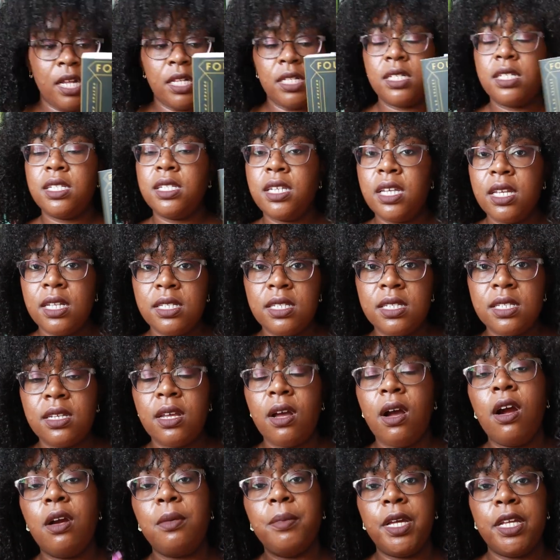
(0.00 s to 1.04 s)
And since
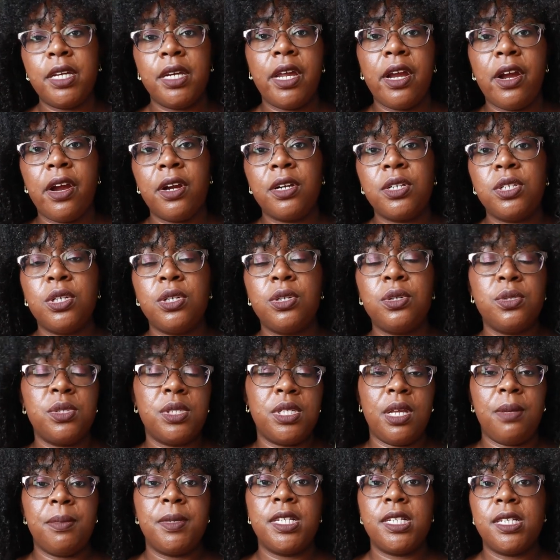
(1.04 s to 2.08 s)
our main character, whose
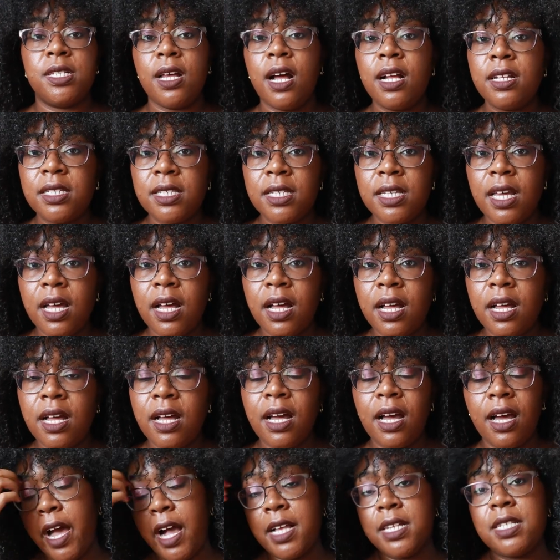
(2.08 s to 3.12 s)
name is
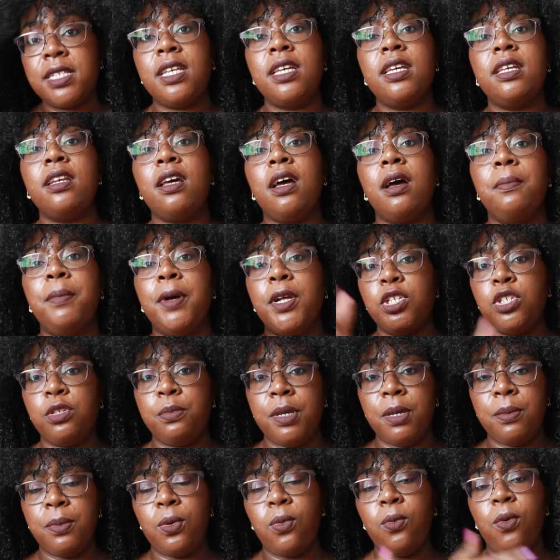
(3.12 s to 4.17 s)
Sancia, has it, a bunch of
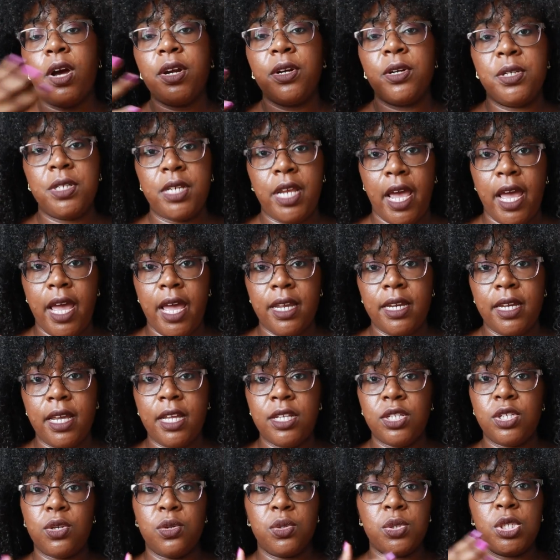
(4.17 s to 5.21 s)
people want her dead,
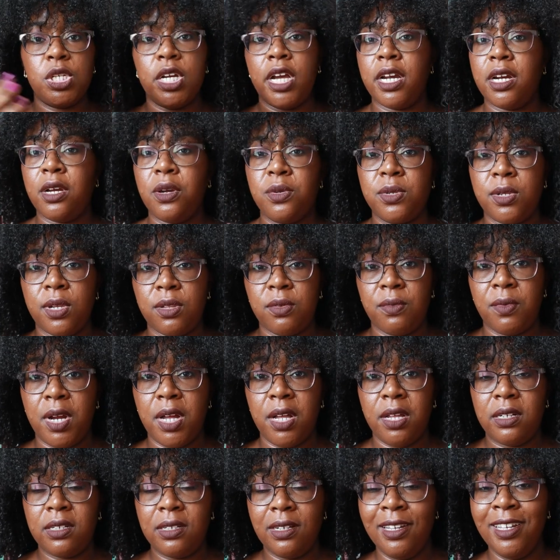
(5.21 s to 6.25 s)
and so she kind of goes on the
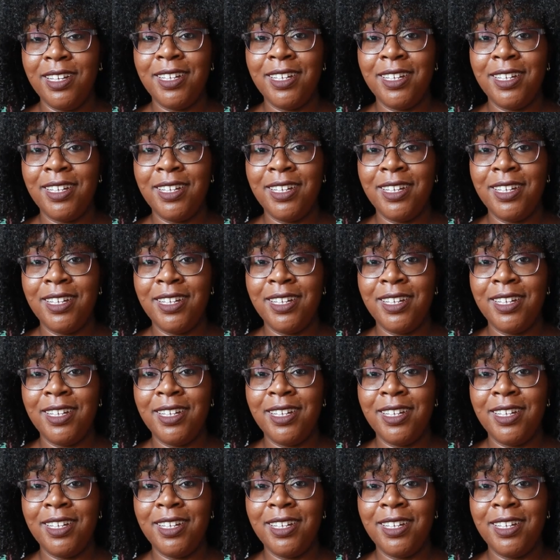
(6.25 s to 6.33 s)
run